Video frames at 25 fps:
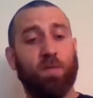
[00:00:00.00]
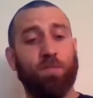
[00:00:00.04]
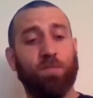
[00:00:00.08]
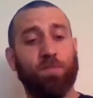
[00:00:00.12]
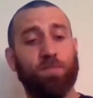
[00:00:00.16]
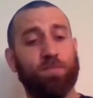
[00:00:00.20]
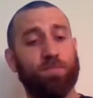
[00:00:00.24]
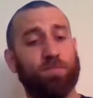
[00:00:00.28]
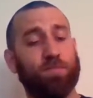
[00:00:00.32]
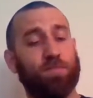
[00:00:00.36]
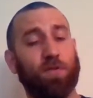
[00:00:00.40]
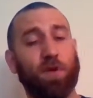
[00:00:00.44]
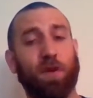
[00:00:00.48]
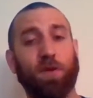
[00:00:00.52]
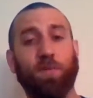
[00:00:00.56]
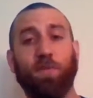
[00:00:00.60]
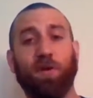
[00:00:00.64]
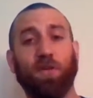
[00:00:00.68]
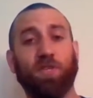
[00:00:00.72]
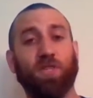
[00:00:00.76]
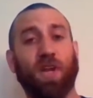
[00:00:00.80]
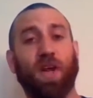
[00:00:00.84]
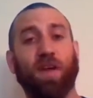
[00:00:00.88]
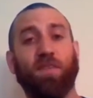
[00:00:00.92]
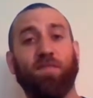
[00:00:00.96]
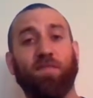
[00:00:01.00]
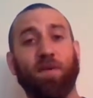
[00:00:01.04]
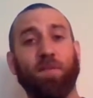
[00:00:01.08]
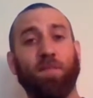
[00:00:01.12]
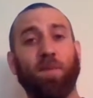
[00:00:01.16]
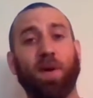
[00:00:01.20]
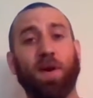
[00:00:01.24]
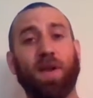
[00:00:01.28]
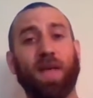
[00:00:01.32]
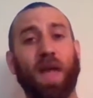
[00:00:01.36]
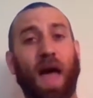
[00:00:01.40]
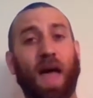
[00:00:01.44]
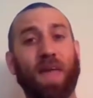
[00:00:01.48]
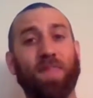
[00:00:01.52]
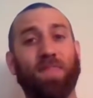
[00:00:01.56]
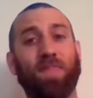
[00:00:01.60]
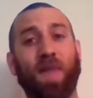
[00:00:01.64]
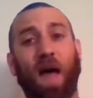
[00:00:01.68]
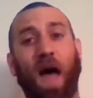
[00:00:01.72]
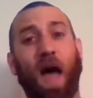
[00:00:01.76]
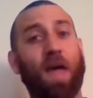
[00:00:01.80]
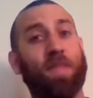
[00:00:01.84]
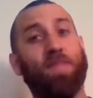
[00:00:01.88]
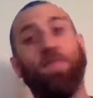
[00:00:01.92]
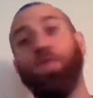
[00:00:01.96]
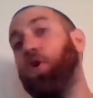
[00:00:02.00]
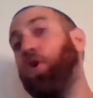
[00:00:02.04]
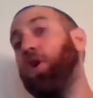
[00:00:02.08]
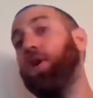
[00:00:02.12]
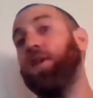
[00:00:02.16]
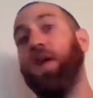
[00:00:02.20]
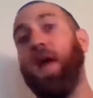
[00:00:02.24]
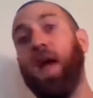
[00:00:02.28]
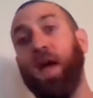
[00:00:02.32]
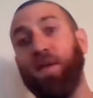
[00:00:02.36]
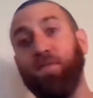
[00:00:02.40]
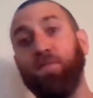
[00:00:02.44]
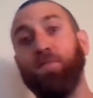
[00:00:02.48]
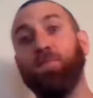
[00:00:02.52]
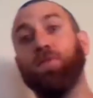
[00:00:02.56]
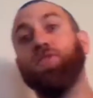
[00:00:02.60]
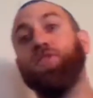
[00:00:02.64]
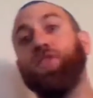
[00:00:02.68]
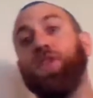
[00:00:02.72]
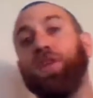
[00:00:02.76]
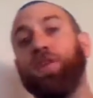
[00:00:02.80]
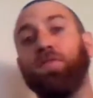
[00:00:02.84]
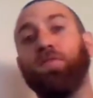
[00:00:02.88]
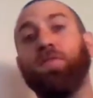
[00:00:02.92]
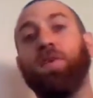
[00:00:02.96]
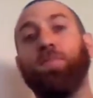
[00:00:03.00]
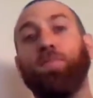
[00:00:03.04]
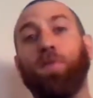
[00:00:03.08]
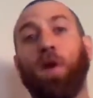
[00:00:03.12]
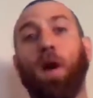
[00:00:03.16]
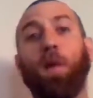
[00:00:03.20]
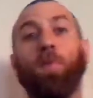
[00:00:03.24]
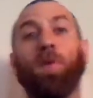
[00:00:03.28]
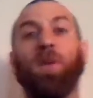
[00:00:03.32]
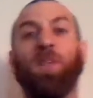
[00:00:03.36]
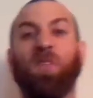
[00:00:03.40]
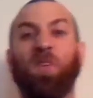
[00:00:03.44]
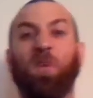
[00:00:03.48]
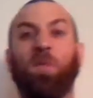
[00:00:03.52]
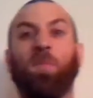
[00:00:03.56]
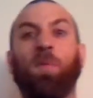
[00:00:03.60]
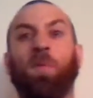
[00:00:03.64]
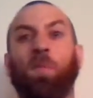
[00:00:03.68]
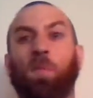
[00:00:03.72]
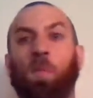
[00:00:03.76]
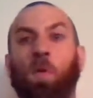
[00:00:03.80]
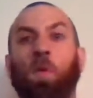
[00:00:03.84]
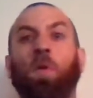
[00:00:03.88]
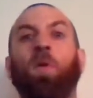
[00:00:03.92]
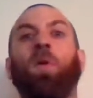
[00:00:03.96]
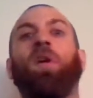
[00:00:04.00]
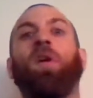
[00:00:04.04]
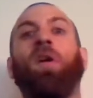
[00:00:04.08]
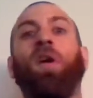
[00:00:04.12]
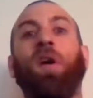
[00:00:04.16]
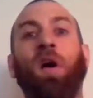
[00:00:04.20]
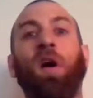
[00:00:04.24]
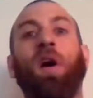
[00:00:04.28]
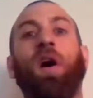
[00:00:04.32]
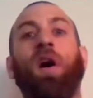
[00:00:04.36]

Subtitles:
pretty much everybody. I thought Heavy Machinery probably a little bit more.